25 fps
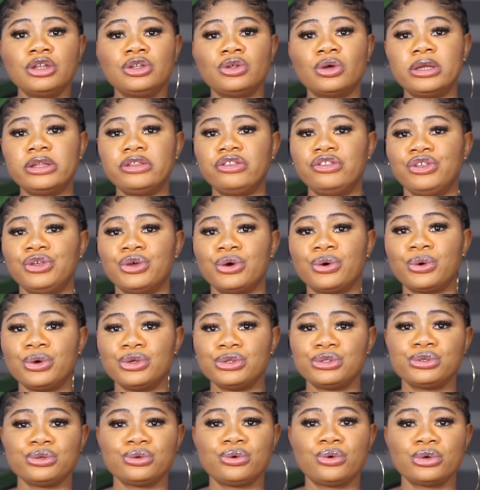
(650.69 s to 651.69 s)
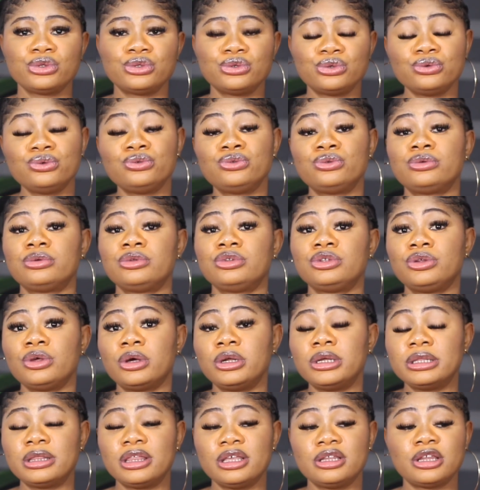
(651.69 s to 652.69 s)
The only thing that you're
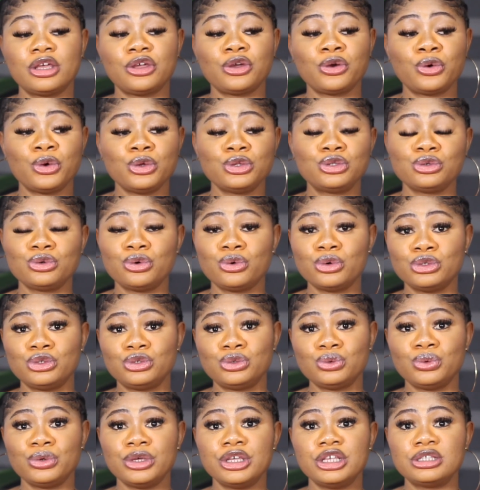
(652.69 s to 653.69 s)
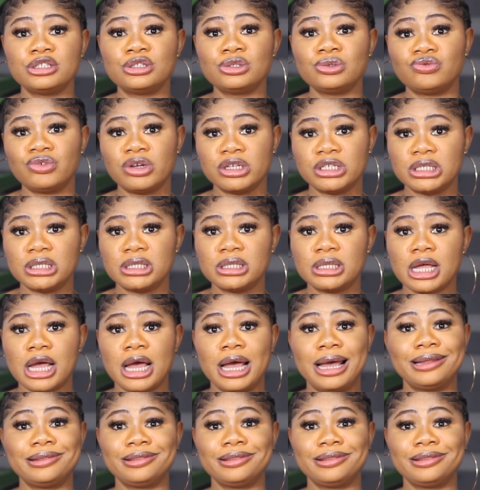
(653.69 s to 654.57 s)
going to go do is to register,